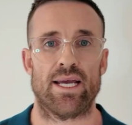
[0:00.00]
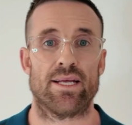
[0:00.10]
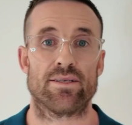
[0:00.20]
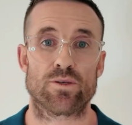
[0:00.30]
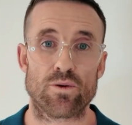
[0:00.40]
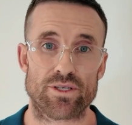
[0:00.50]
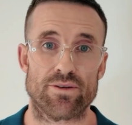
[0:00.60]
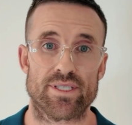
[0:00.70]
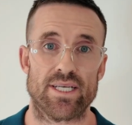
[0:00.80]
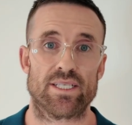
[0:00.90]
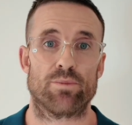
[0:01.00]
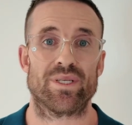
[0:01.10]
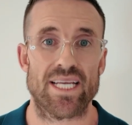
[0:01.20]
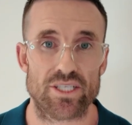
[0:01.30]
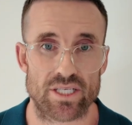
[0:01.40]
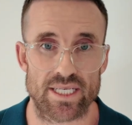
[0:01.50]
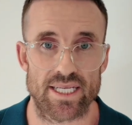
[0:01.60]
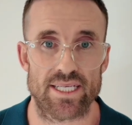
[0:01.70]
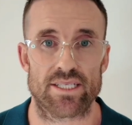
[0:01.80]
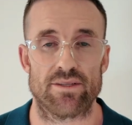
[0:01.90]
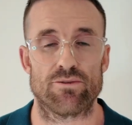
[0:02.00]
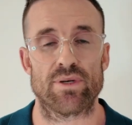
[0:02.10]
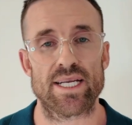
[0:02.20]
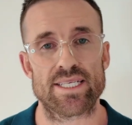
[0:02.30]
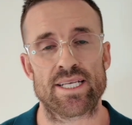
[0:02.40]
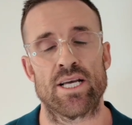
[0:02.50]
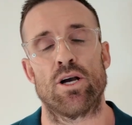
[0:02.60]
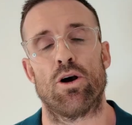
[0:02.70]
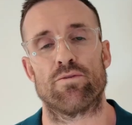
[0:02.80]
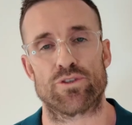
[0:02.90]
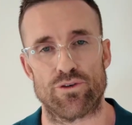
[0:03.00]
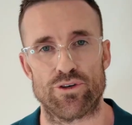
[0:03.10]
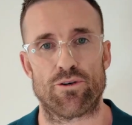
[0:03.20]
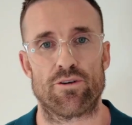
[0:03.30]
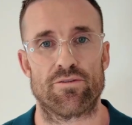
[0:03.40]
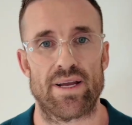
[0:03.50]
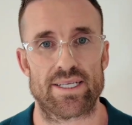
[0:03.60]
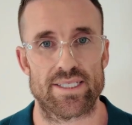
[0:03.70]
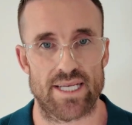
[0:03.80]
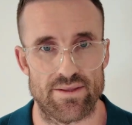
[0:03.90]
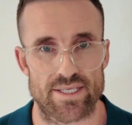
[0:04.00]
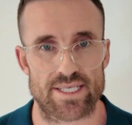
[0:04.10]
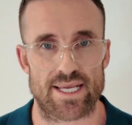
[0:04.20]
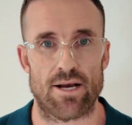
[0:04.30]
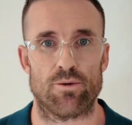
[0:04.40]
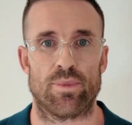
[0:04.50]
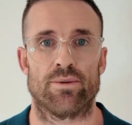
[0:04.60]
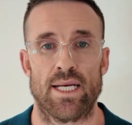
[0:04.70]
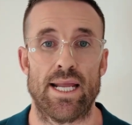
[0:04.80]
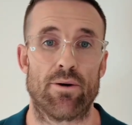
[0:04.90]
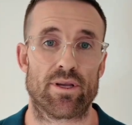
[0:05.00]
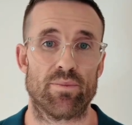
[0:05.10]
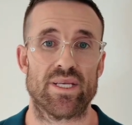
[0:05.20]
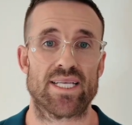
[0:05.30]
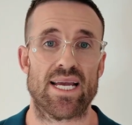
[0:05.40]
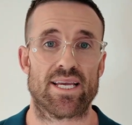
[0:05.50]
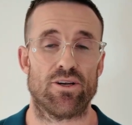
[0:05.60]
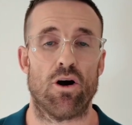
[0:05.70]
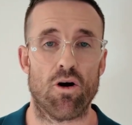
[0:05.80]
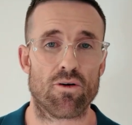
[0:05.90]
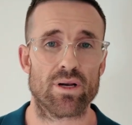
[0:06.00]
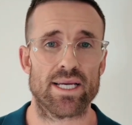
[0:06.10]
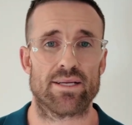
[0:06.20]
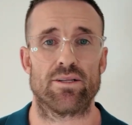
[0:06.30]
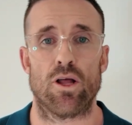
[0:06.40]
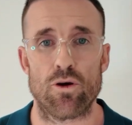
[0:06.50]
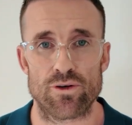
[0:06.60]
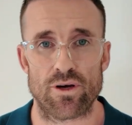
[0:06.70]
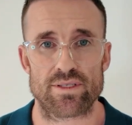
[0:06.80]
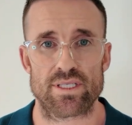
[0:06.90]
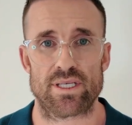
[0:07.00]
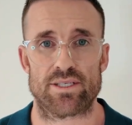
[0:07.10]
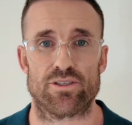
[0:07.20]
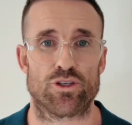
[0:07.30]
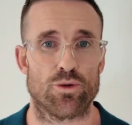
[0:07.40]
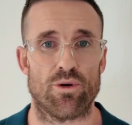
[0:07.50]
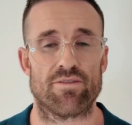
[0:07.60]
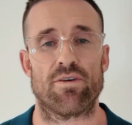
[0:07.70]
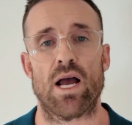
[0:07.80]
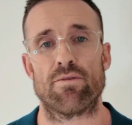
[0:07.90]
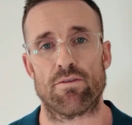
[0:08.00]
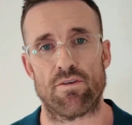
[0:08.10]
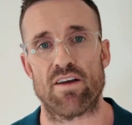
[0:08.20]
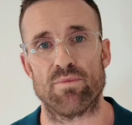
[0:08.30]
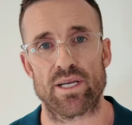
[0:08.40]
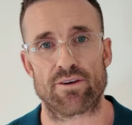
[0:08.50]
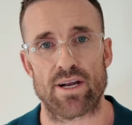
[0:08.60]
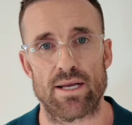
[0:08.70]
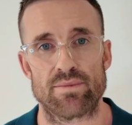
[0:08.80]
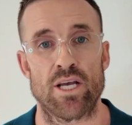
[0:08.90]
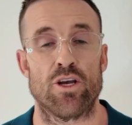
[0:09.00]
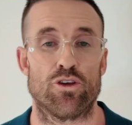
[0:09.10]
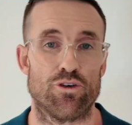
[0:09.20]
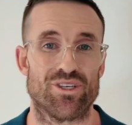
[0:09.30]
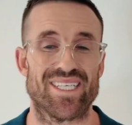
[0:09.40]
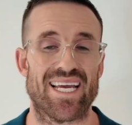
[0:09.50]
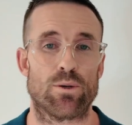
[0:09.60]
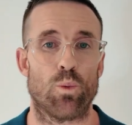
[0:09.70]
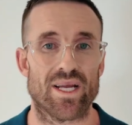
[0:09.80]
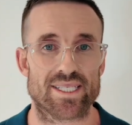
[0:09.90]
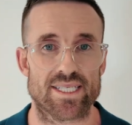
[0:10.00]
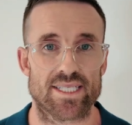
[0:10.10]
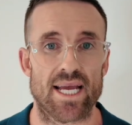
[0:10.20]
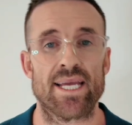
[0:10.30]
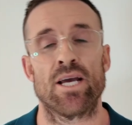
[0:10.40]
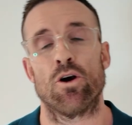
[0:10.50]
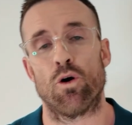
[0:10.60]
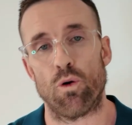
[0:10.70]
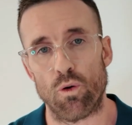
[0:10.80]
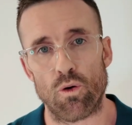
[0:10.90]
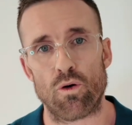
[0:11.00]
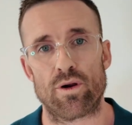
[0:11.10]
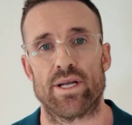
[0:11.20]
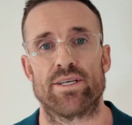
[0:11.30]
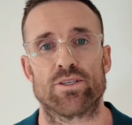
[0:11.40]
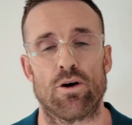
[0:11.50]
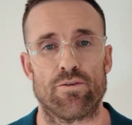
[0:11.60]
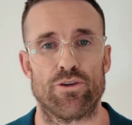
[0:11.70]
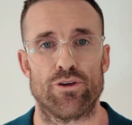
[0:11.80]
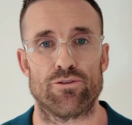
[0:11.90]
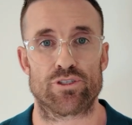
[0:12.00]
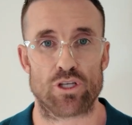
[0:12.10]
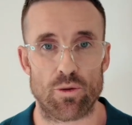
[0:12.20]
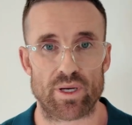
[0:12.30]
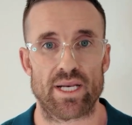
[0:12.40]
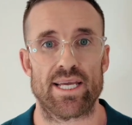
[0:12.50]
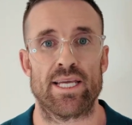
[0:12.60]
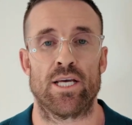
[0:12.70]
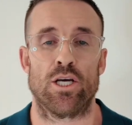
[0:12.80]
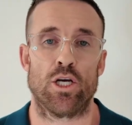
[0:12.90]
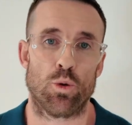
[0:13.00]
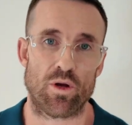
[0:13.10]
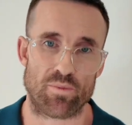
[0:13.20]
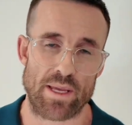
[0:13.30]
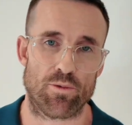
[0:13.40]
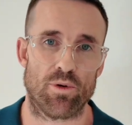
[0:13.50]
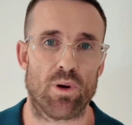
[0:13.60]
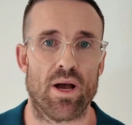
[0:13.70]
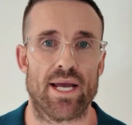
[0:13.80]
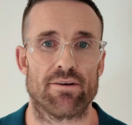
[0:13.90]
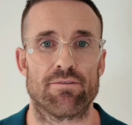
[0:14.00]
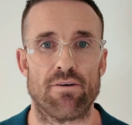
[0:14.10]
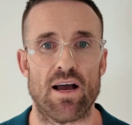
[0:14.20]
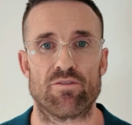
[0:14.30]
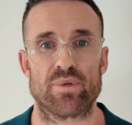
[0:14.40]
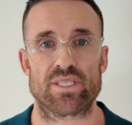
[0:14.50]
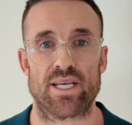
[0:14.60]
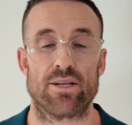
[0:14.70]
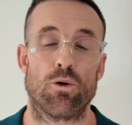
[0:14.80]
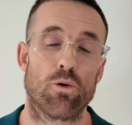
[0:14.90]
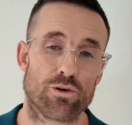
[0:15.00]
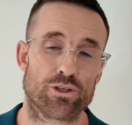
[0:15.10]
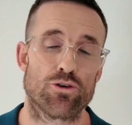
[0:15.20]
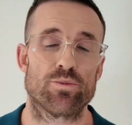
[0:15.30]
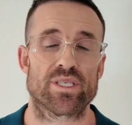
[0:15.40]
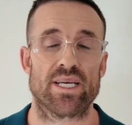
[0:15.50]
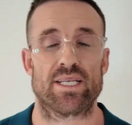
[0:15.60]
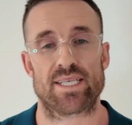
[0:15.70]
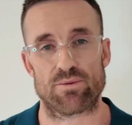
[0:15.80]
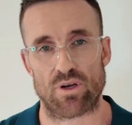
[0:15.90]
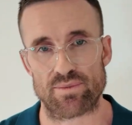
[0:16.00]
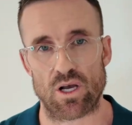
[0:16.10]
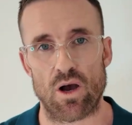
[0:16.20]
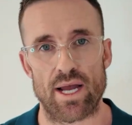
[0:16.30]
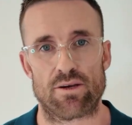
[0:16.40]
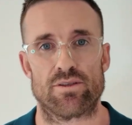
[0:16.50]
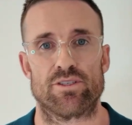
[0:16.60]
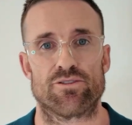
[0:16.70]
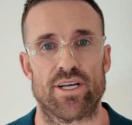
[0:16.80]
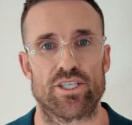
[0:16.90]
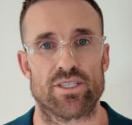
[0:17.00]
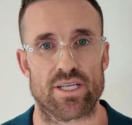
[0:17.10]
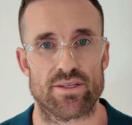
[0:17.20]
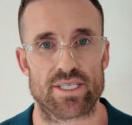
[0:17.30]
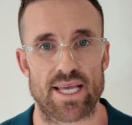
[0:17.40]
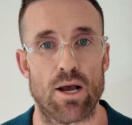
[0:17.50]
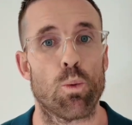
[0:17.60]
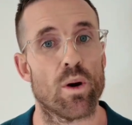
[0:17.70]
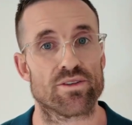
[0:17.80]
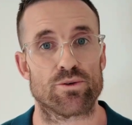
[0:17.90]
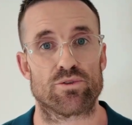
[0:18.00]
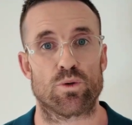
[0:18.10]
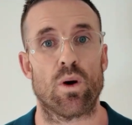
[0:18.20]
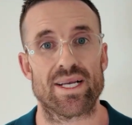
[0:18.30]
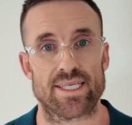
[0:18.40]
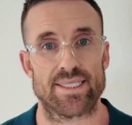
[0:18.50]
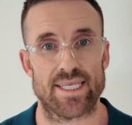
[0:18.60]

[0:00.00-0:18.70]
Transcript: and it is also said to potentially lead to the release of certain growth factors in the scalp. Now it can be taken orally at low doses such as 2.5 or 5 milligrams, usually taken once a day, or it is often used topically with people applying a 5% or a 2% and sometimes higher concentrations to the scalp once or twice a